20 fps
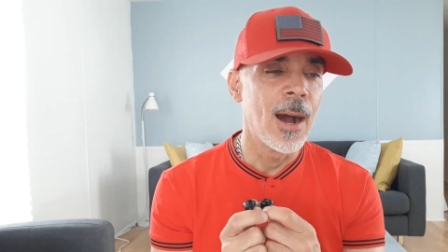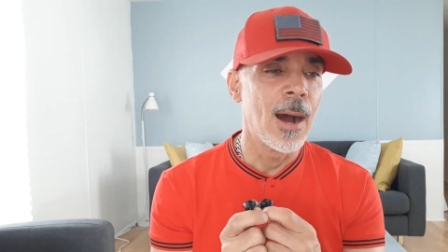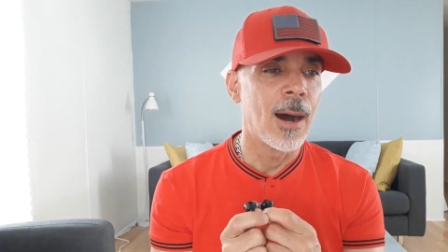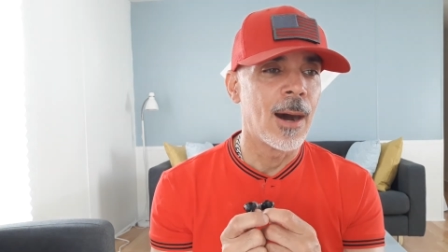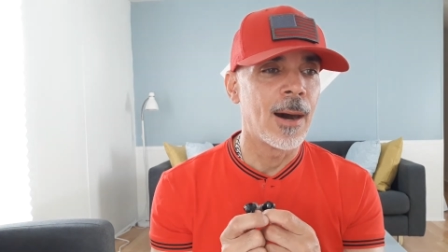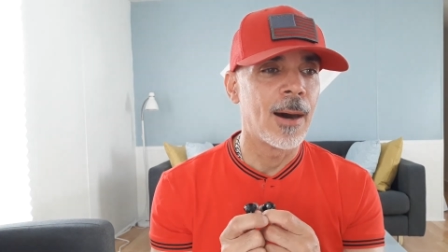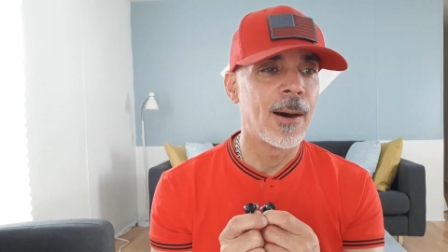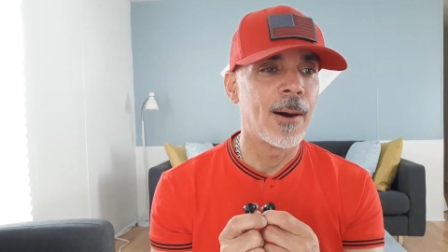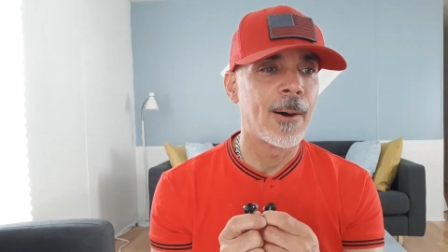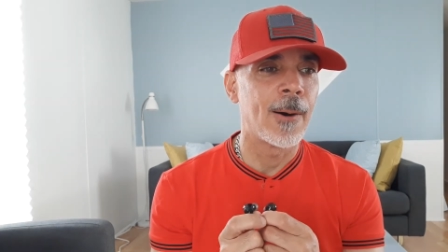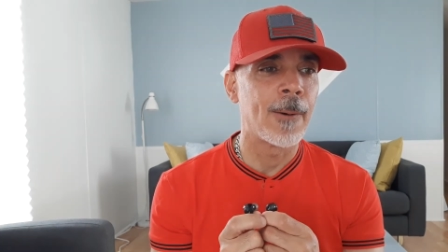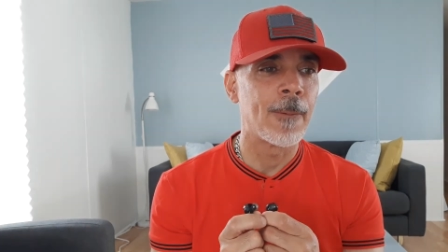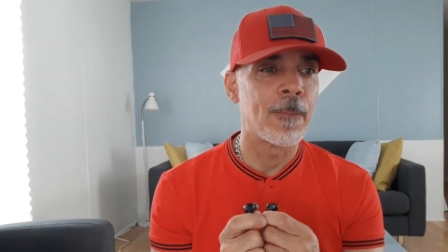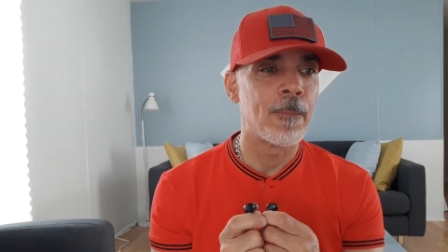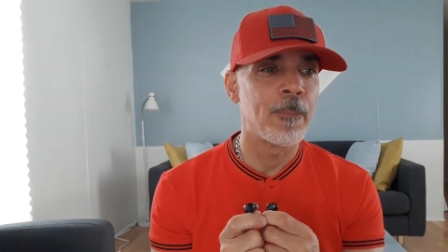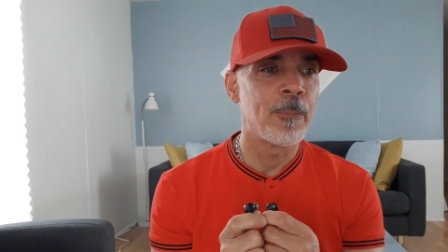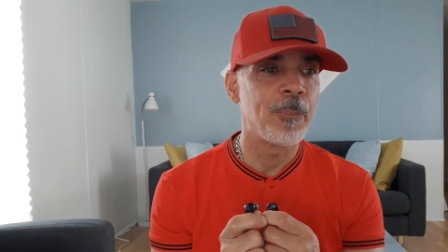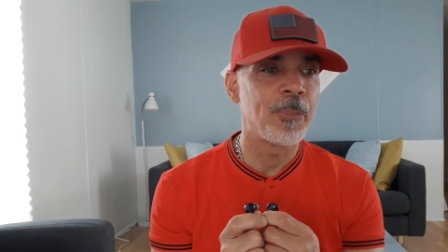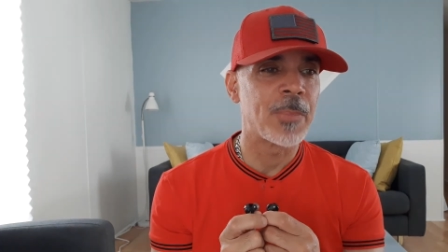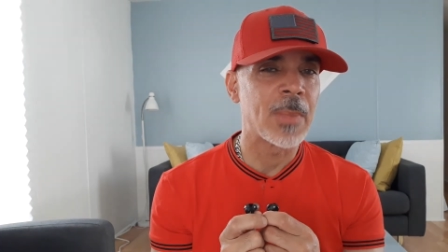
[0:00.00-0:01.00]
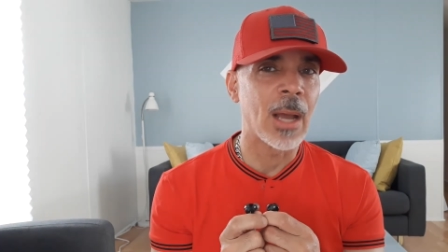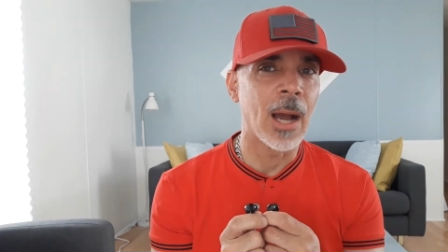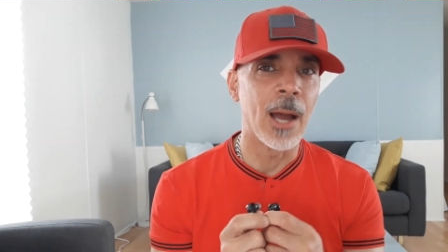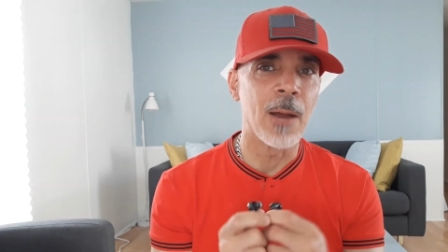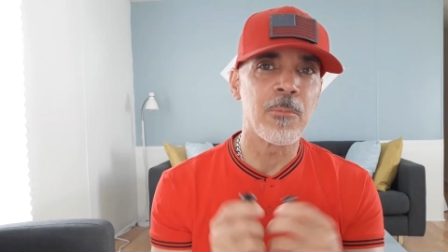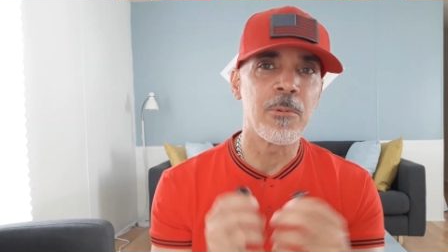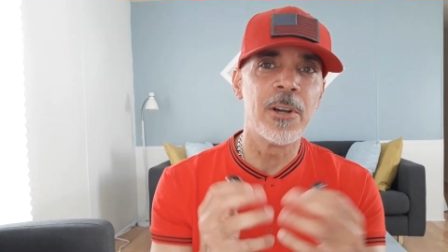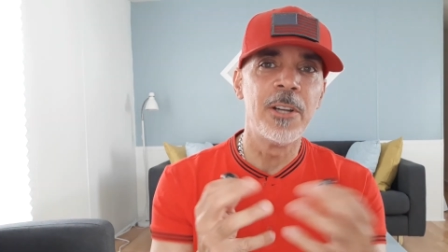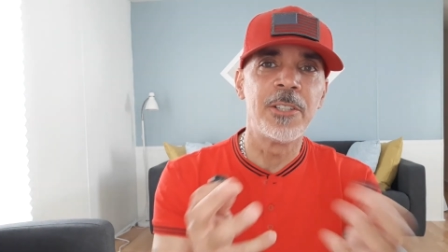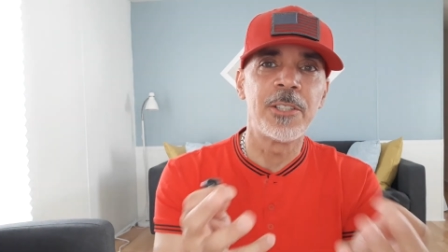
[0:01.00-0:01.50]
I
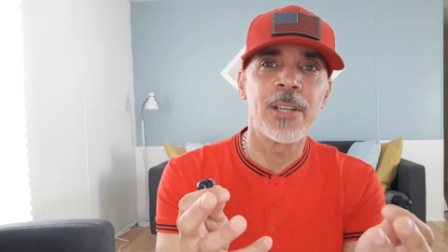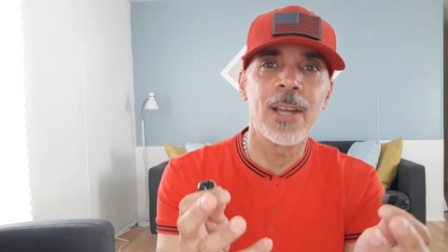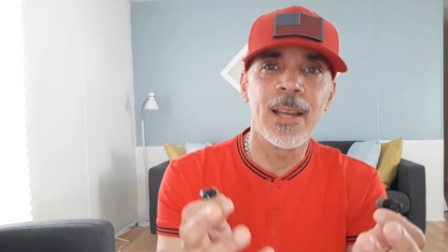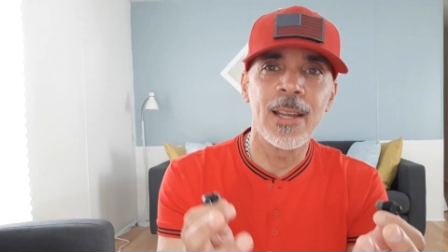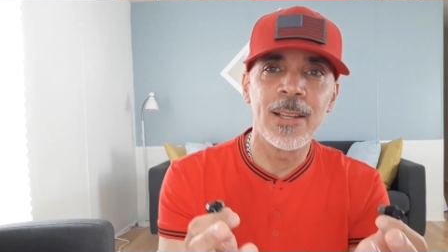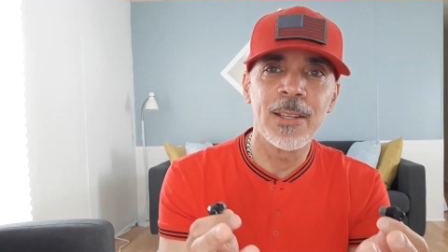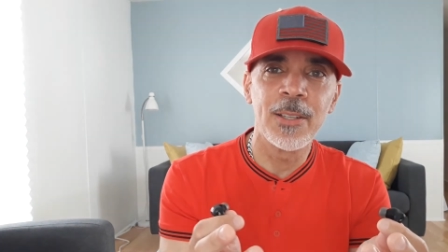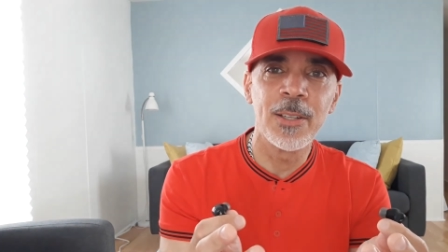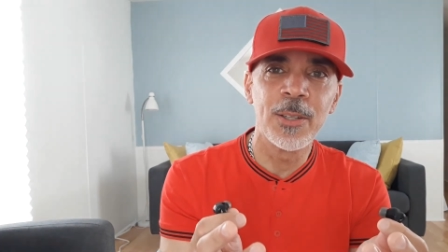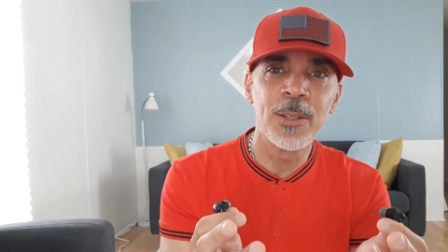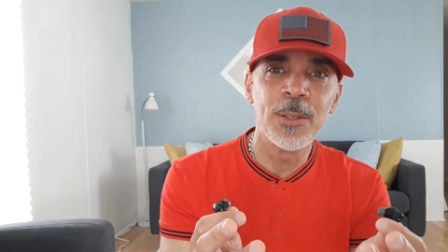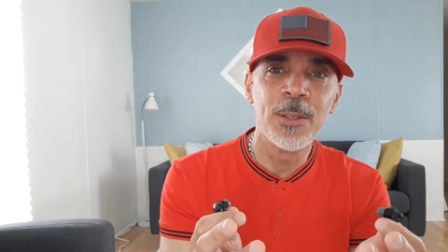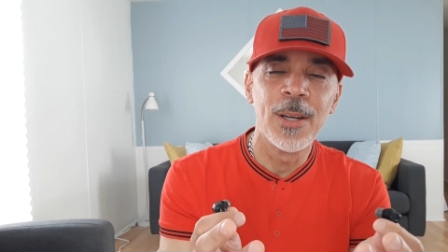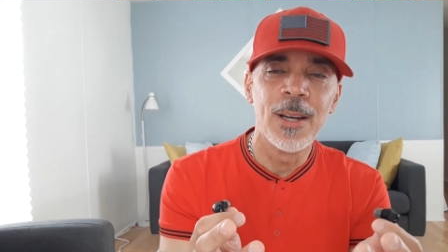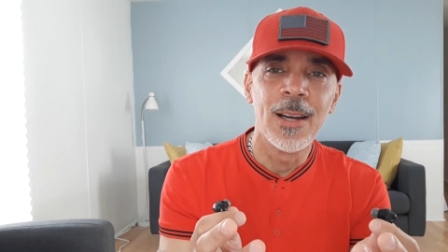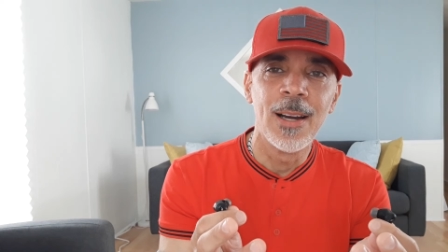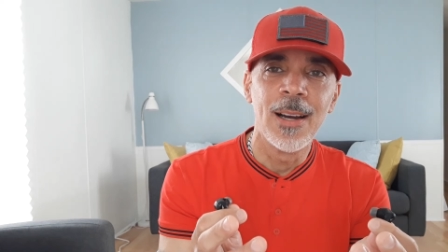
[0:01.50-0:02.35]
appreciate you